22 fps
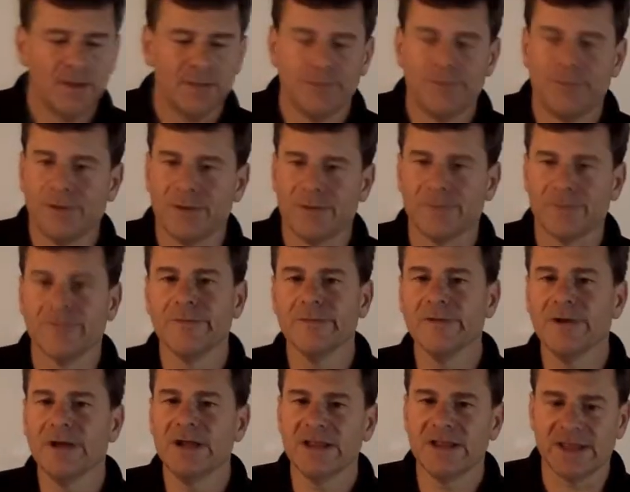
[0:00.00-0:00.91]
But
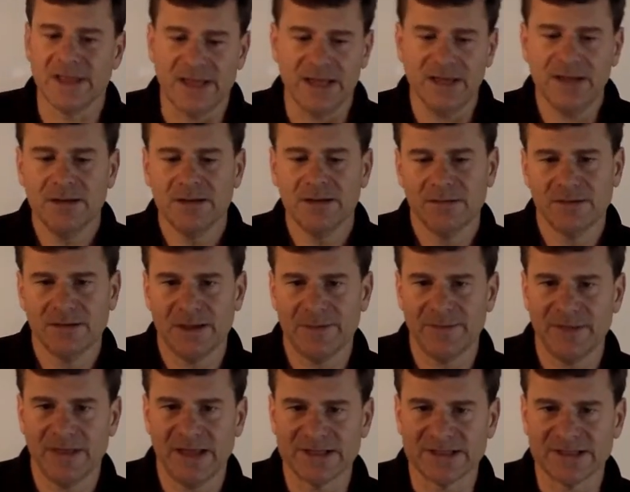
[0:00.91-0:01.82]
really, I
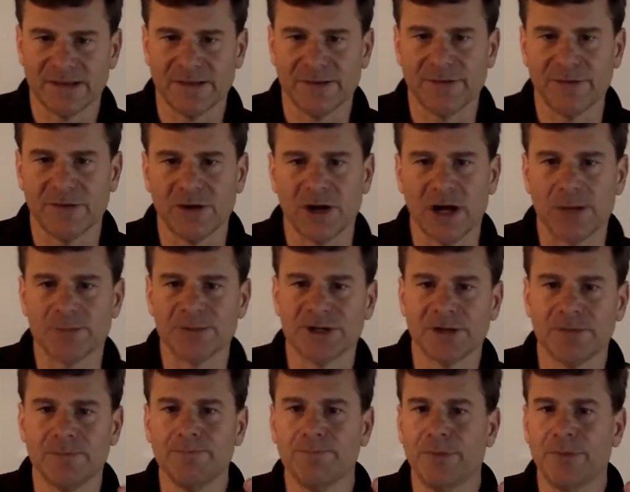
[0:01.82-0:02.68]
mean, that's the third option,